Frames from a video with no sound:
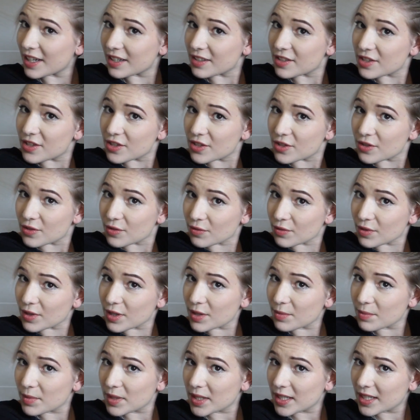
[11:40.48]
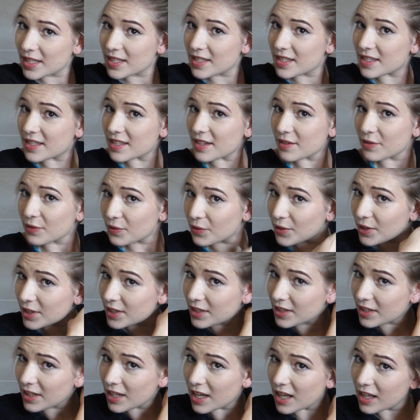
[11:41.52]
extremely
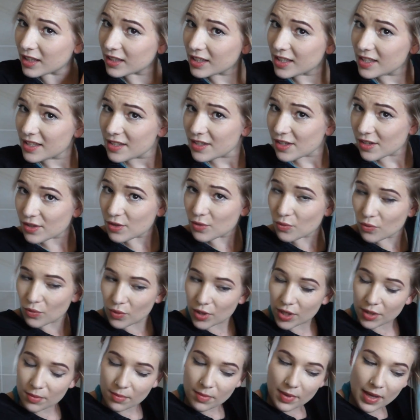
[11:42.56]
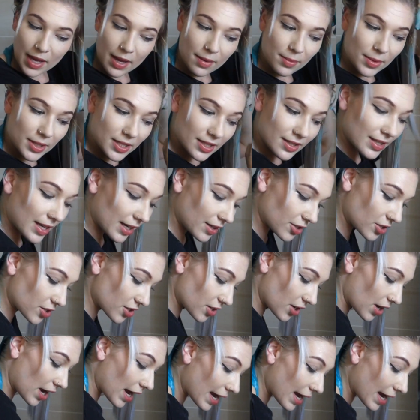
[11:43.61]
different colors, you wouldn't be able to section your